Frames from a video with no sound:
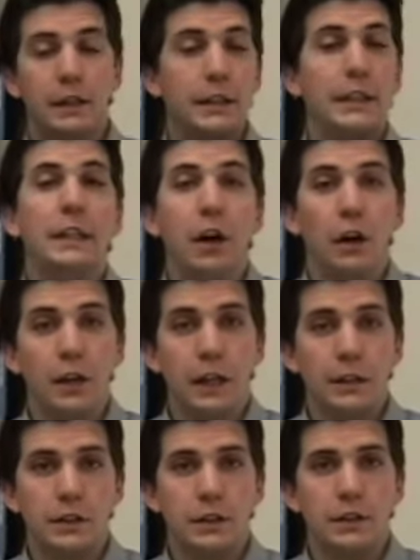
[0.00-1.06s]
lead our
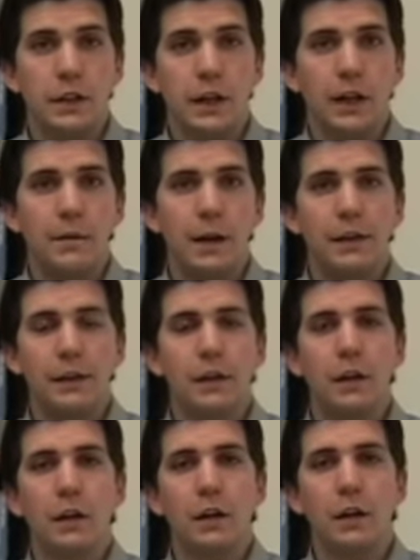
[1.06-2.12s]
nation. I think
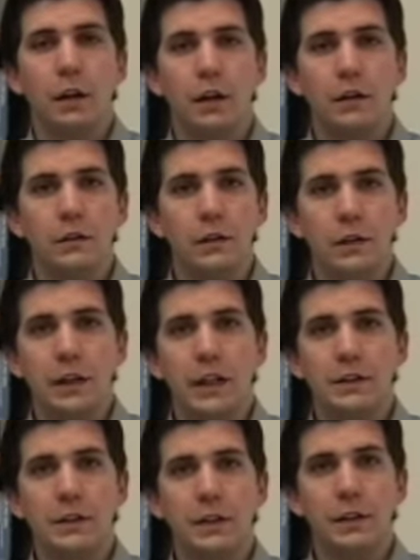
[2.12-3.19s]
that our
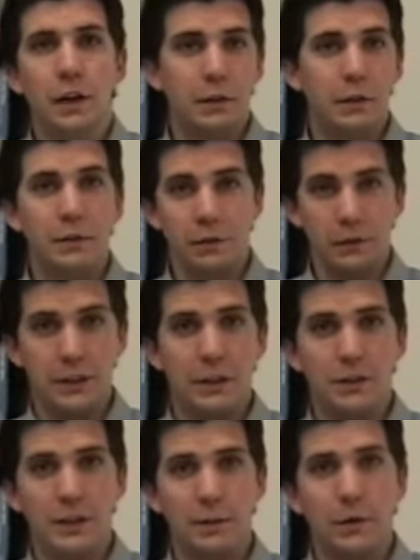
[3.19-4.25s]
nation is hungry for
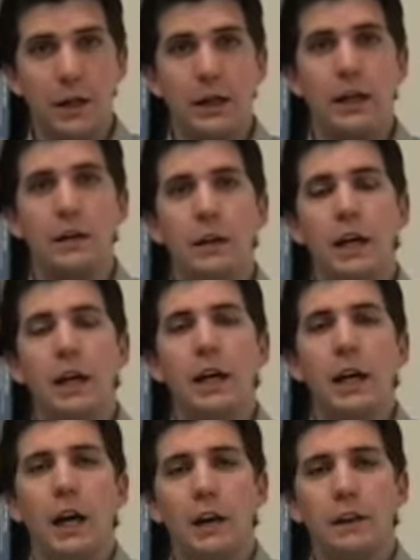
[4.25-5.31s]
leadership right now.
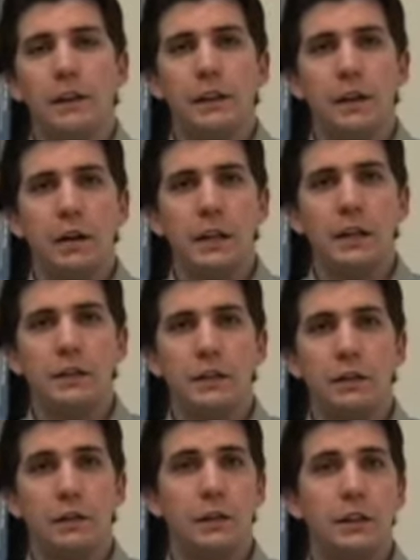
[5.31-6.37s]
I think that our nation
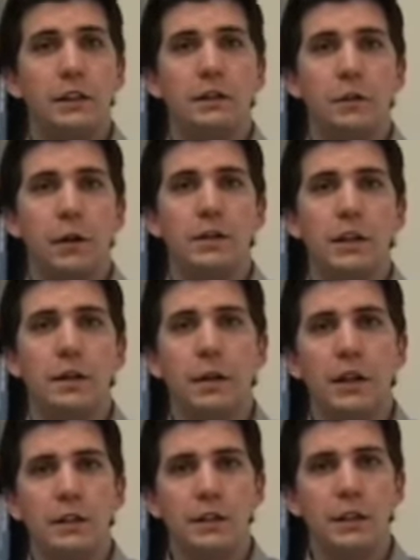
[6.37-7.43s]
is looking to our
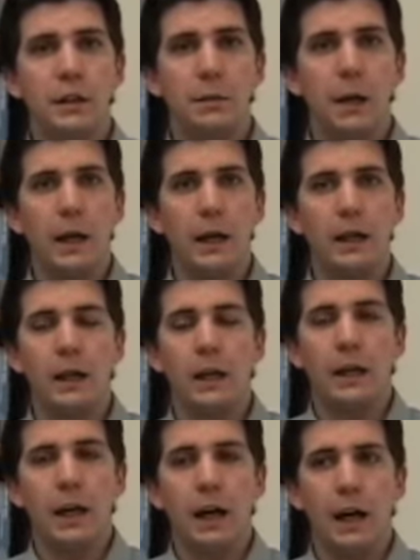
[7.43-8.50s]
generation in a way
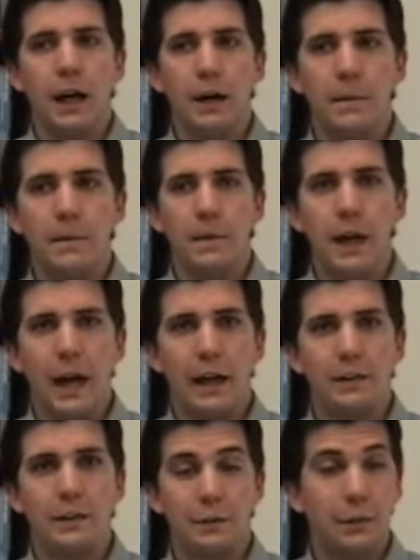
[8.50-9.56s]

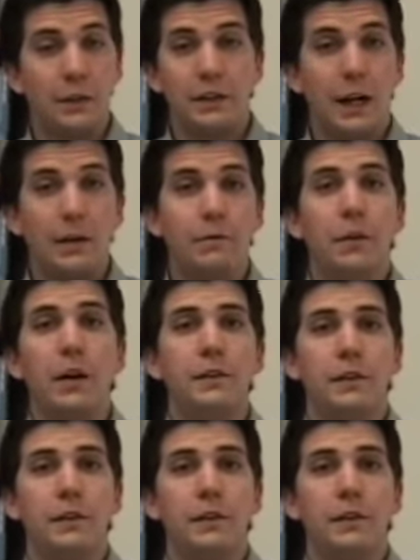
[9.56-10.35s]
that it's really time for us